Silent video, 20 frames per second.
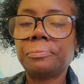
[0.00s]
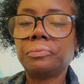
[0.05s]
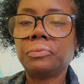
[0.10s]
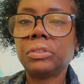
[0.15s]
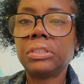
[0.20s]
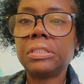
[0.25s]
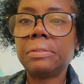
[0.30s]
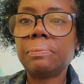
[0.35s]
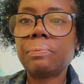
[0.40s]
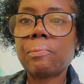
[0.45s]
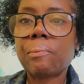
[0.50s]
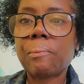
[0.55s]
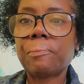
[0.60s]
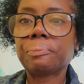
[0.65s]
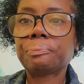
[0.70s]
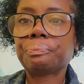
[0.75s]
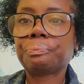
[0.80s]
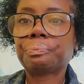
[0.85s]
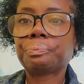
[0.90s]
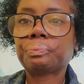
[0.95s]
All right.
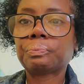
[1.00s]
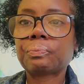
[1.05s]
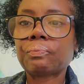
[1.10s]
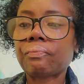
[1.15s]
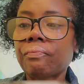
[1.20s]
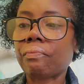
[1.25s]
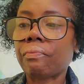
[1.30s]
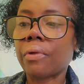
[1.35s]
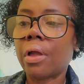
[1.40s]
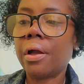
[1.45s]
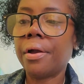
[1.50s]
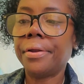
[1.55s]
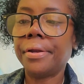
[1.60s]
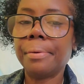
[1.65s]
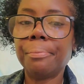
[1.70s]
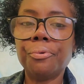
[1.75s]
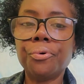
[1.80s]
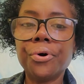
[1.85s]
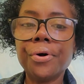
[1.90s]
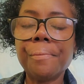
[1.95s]
And I
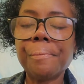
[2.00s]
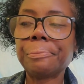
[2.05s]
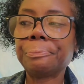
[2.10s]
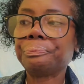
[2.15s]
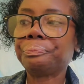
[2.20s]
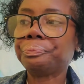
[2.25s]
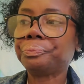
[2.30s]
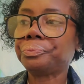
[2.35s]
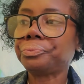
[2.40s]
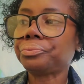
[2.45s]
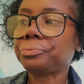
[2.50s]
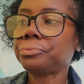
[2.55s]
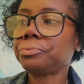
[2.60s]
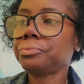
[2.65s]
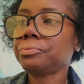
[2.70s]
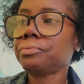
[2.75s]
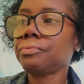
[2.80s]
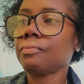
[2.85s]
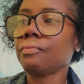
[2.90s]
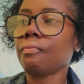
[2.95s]
bought,
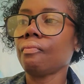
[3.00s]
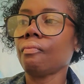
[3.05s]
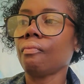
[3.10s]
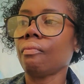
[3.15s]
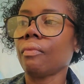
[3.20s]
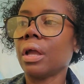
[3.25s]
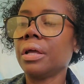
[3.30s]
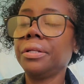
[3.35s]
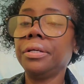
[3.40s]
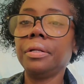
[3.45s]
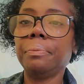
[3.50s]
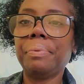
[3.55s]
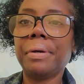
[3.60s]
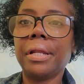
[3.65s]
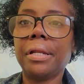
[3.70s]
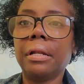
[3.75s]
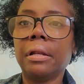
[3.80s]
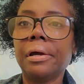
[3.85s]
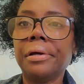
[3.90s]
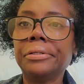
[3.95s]
I needed
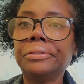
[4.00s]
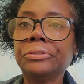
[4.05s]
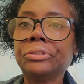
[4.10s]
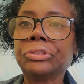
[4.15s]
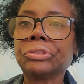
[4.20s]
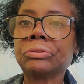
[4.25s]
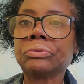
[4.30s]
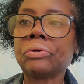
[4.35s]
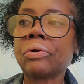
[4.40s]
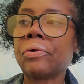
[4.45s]
penny liners.